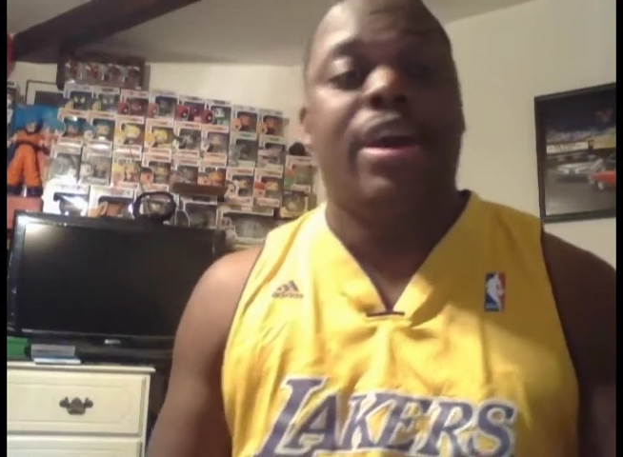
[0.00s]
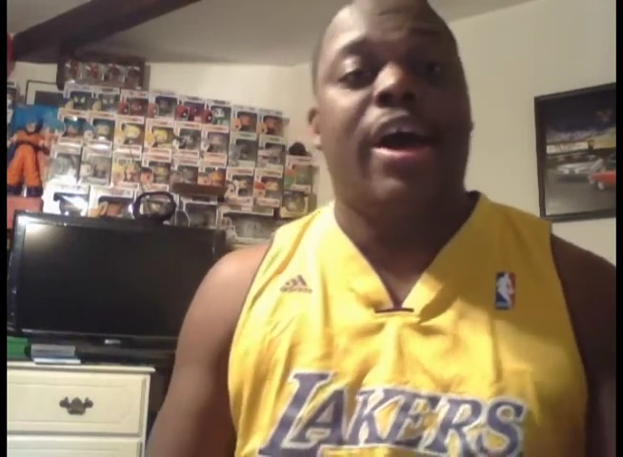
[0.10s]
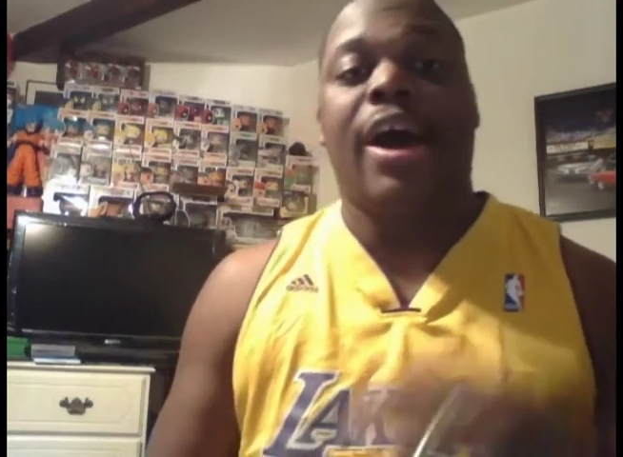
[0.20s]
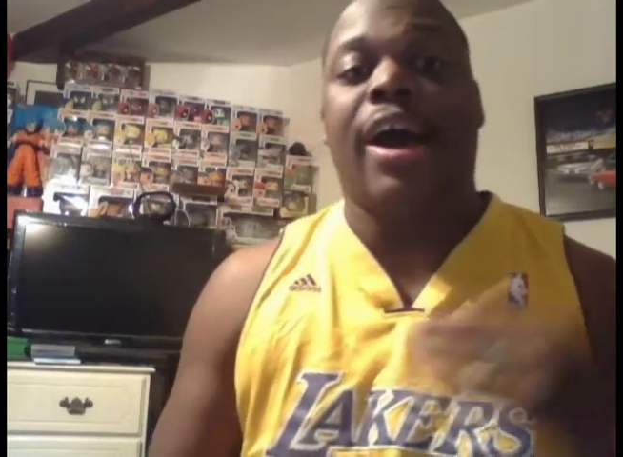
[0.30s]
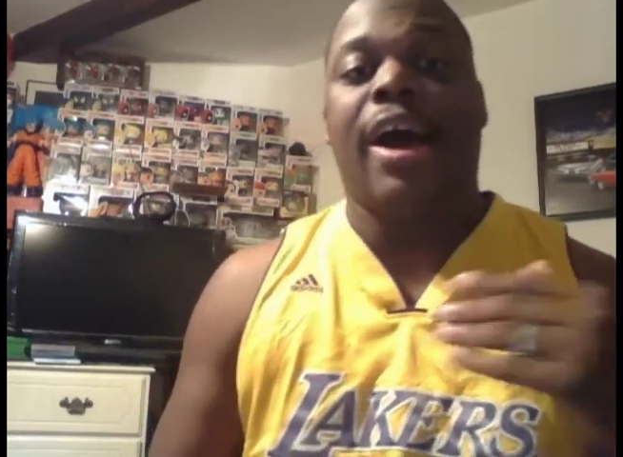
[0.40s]

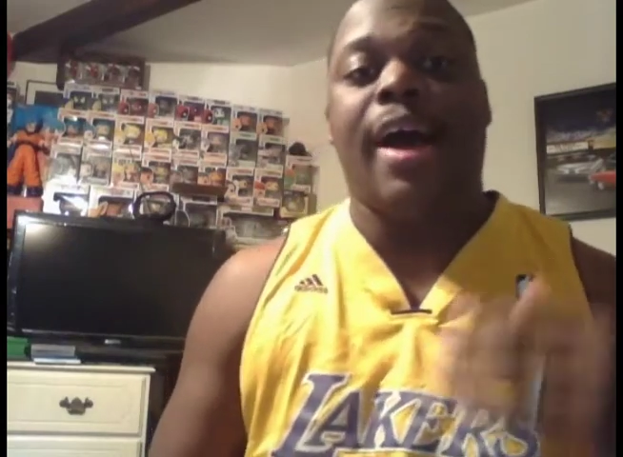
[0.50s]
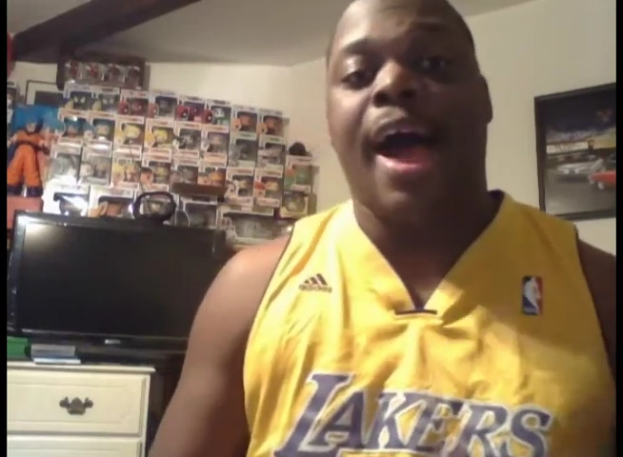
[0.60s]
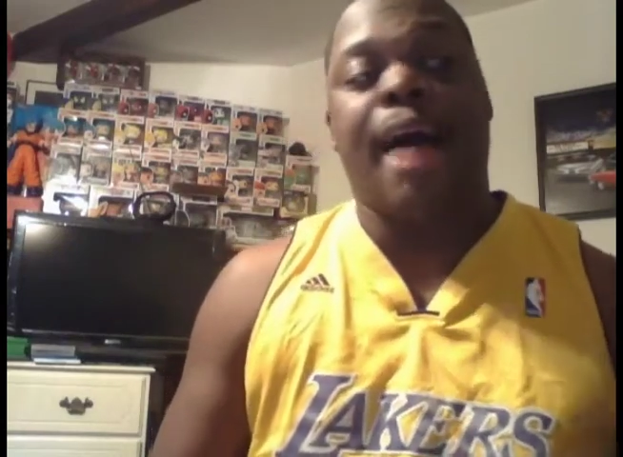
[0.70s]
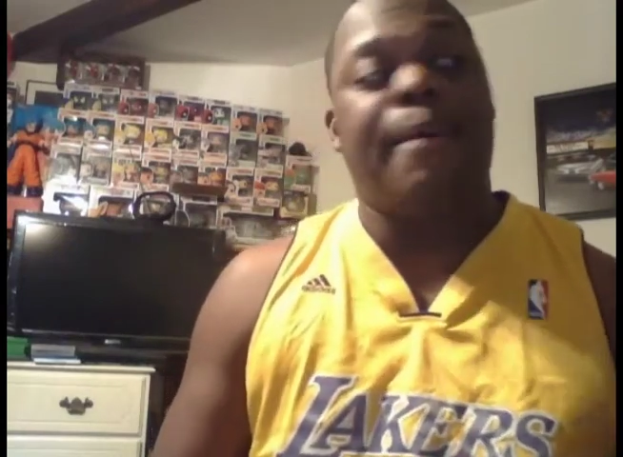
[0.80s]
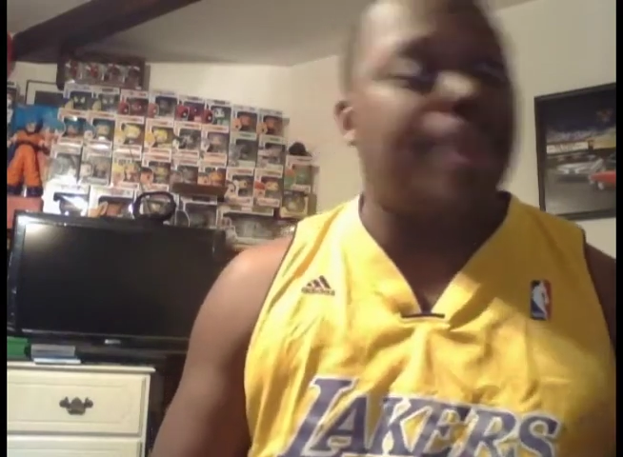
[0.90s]

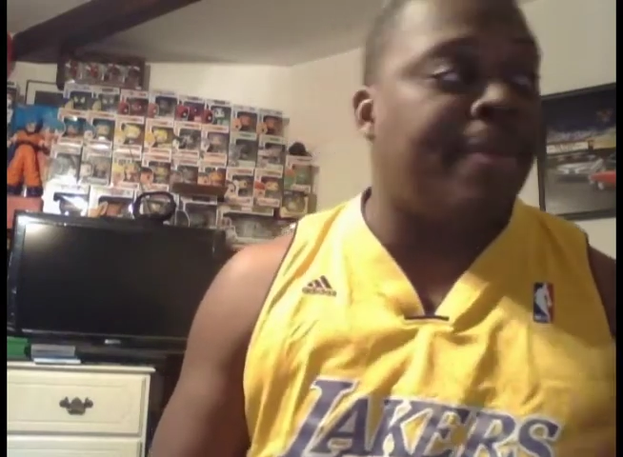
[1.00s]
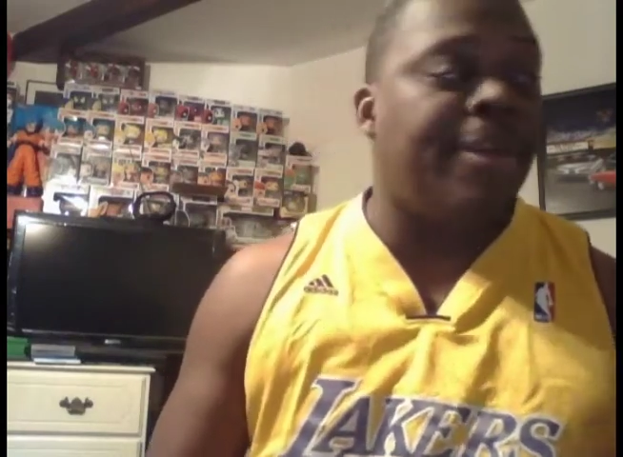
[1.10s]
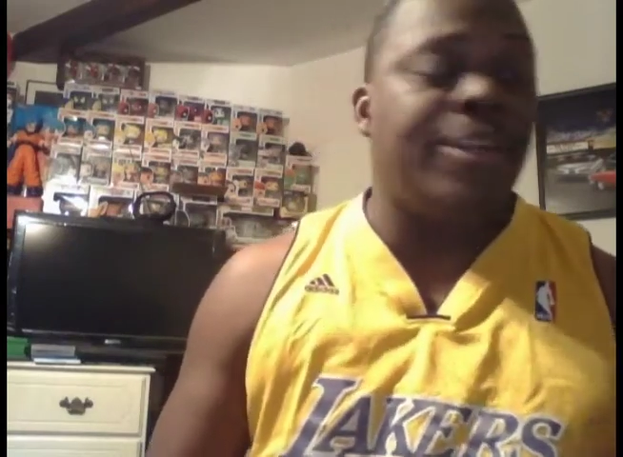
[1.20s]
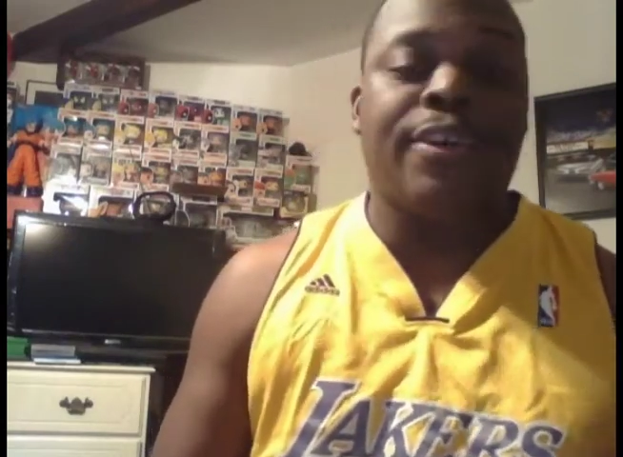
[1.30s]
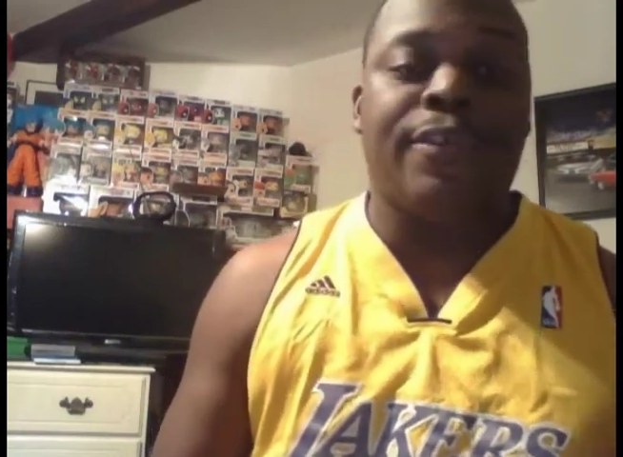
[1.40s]
I'll
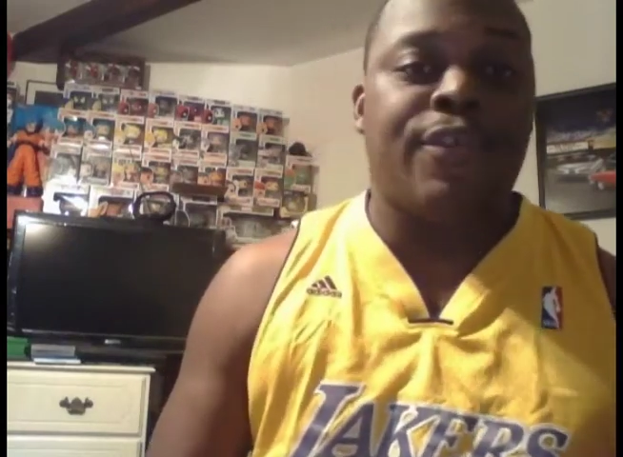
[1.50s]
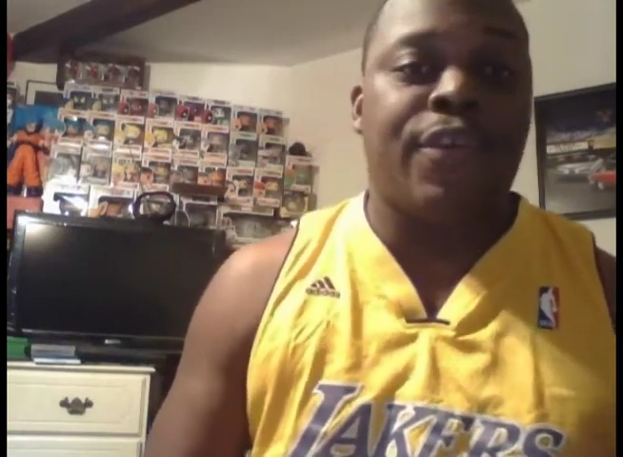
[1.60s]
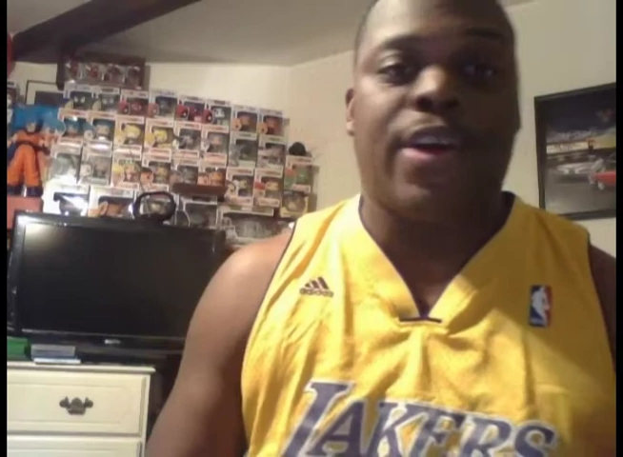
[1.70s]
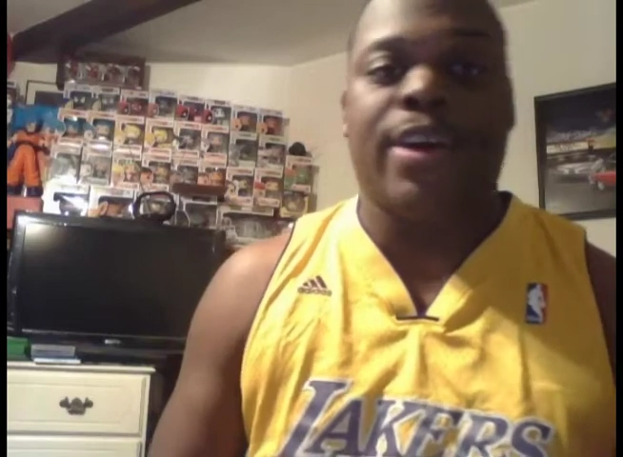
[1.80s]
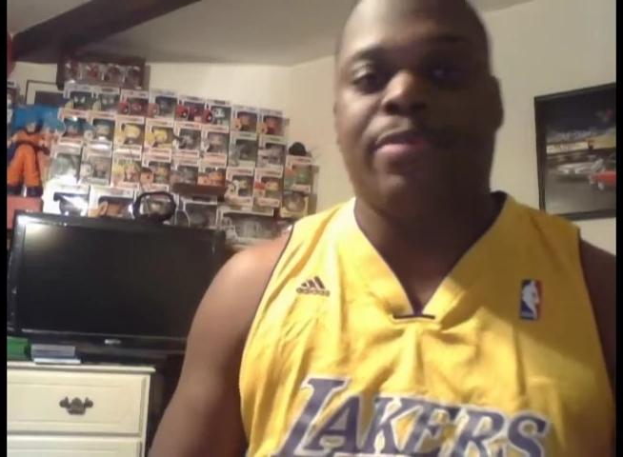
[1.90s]
maybe do
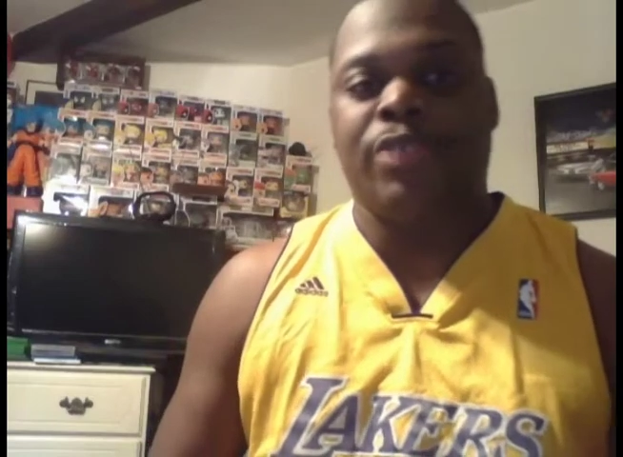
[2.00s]
four.